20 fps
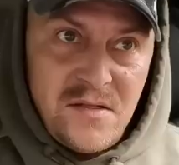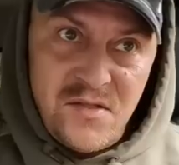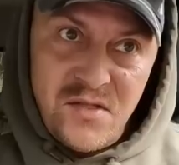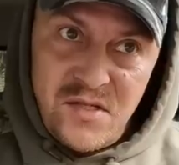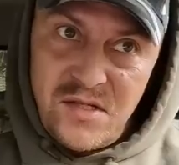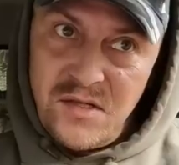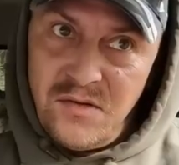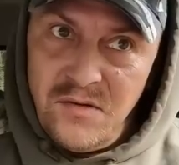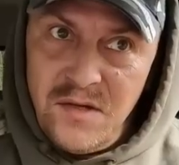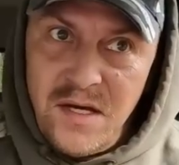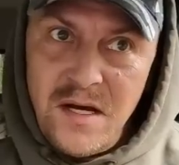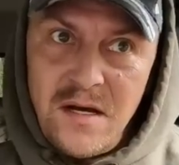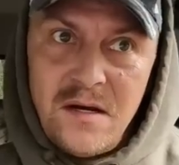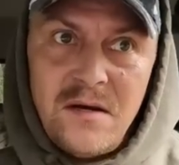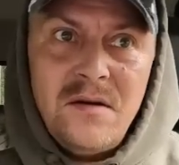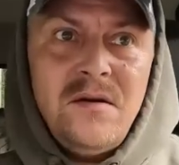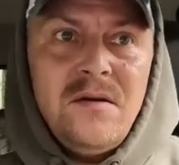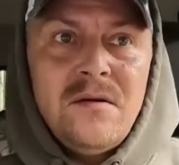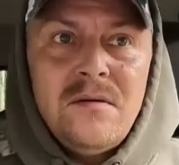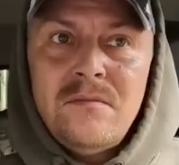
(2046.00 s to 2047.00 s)
It's still
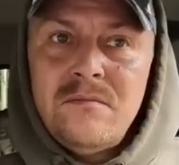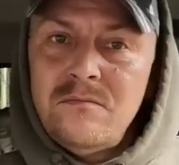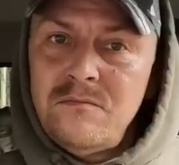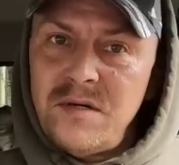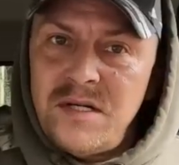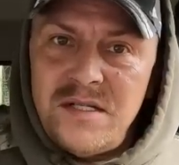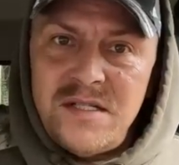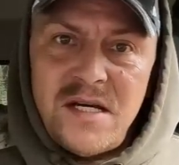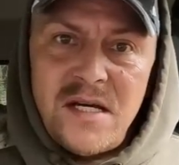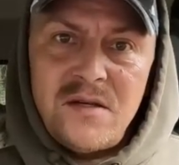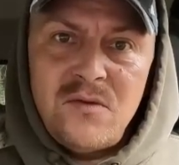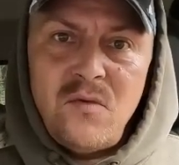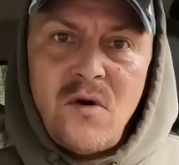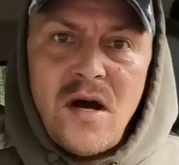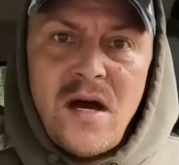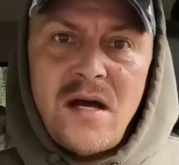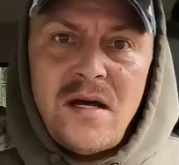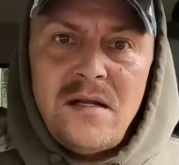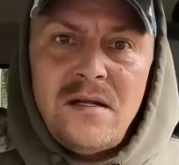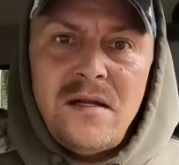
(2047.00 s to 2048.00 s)
there, but dead
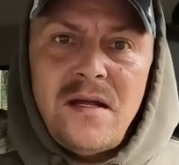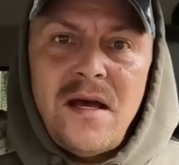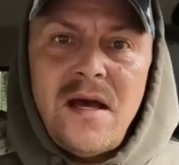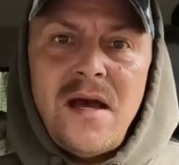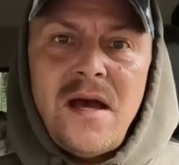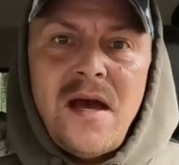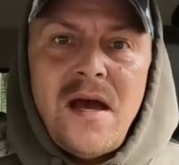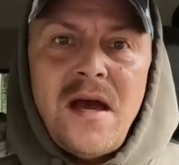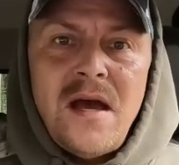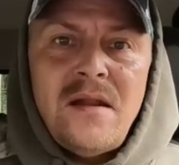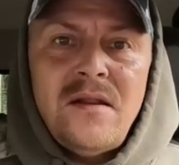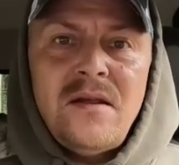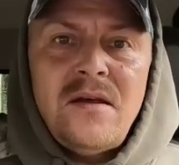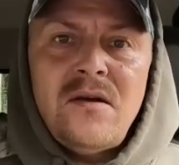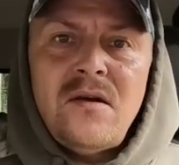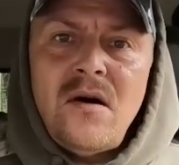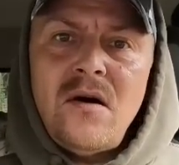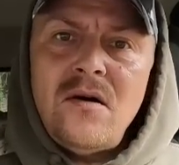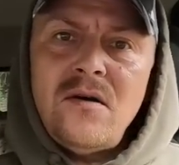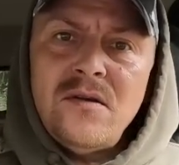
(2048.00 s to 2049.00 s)
quiet. And
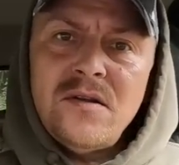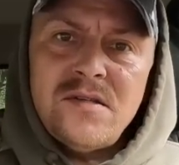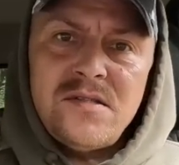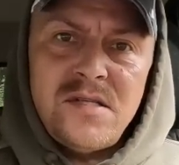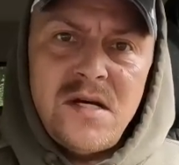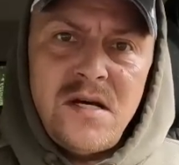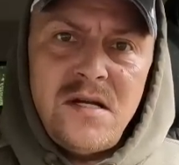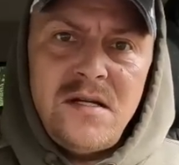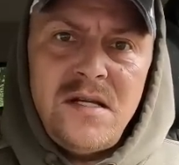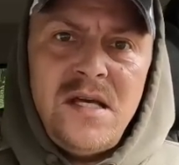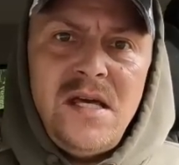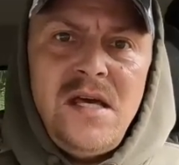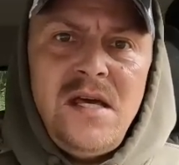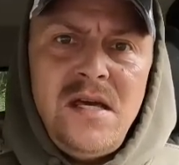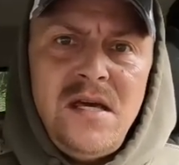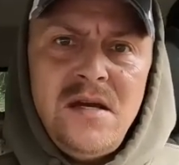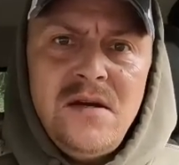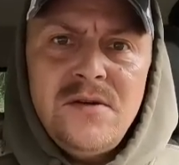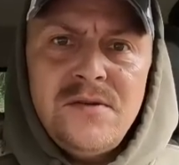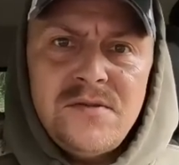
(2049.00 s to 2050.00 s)
then all of a sudden
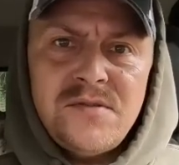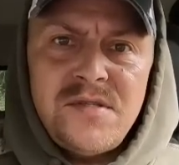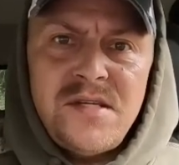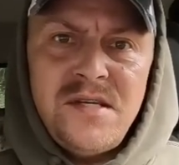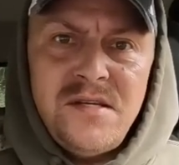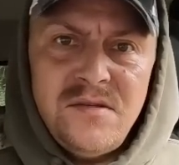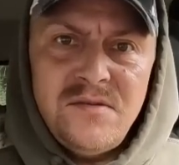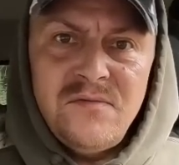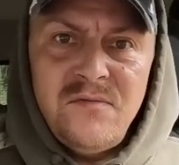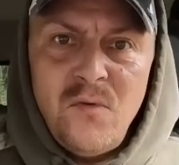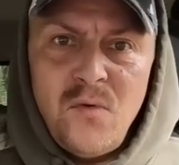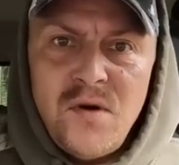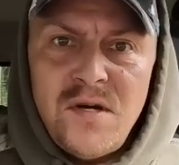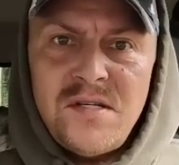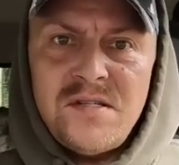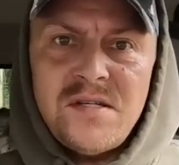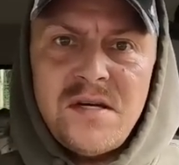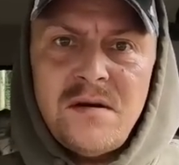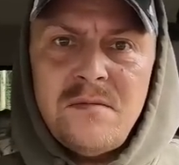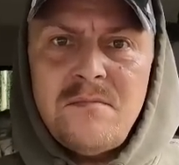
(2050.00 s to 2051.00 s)
he hears his
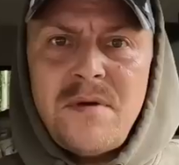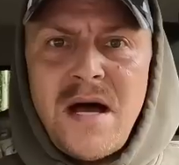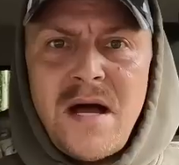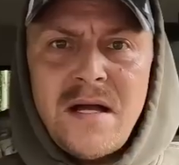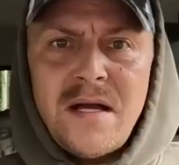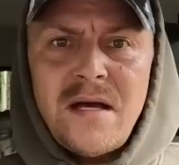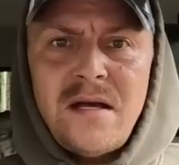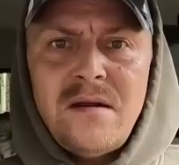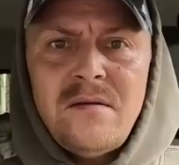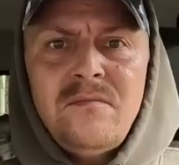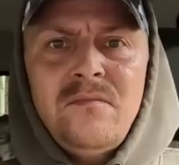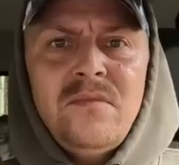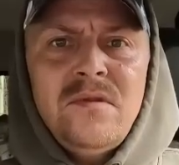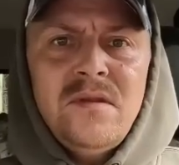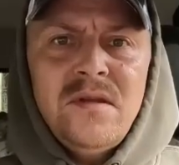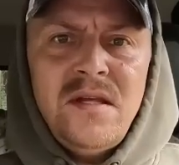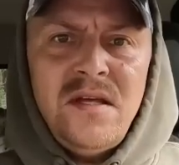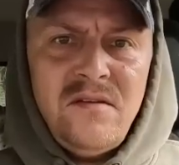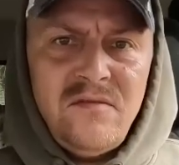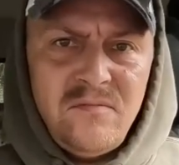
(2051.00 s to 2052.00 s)
voice come back at him,
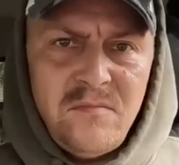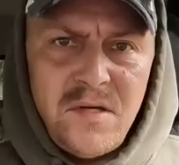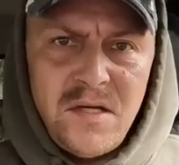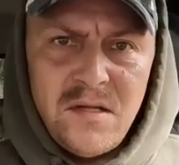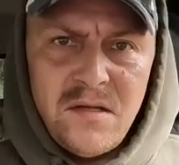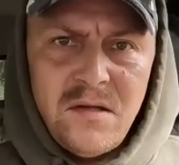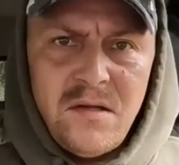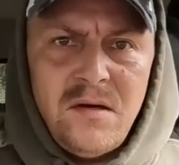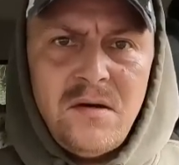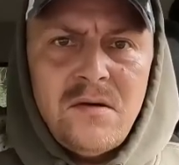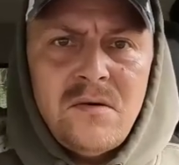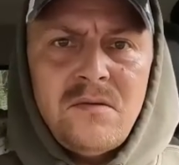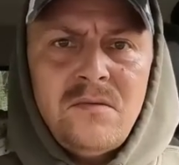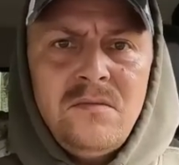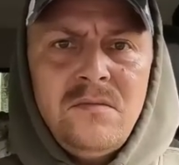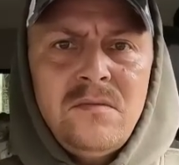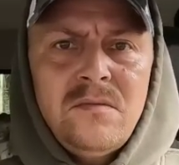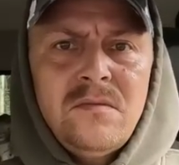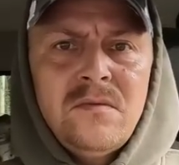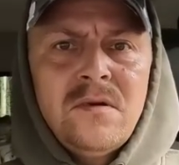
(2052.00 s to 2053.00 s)
leave me
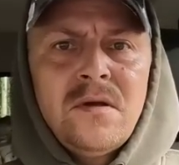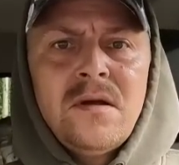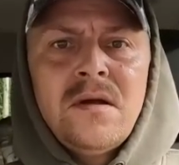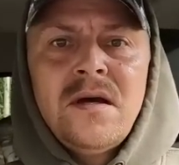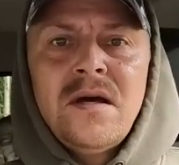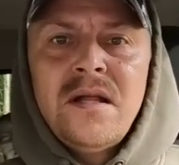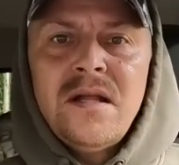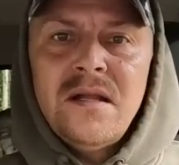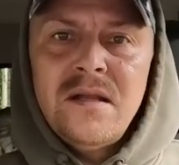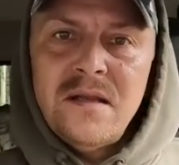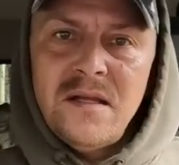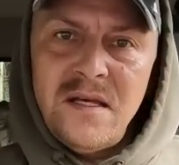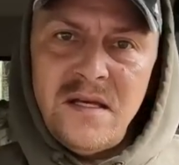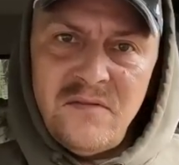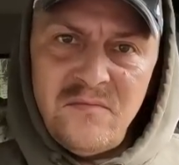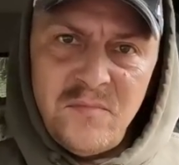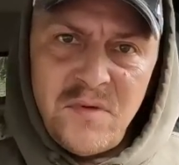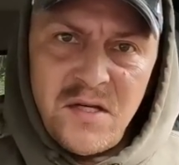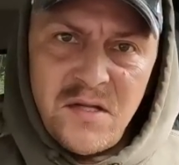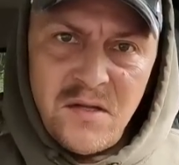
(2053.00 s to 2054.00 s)
alone,
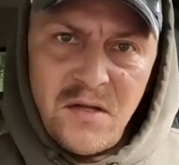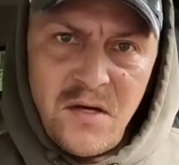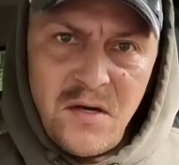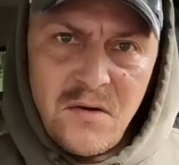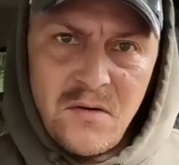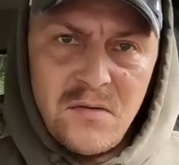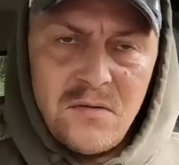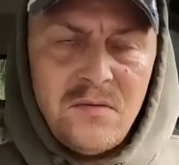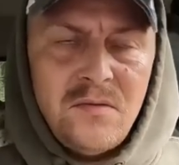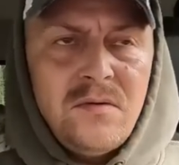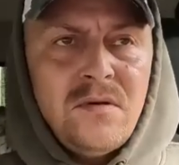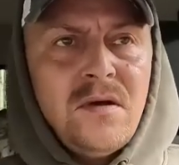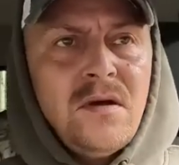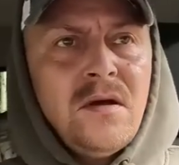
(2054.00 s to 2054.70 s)
leave me alone.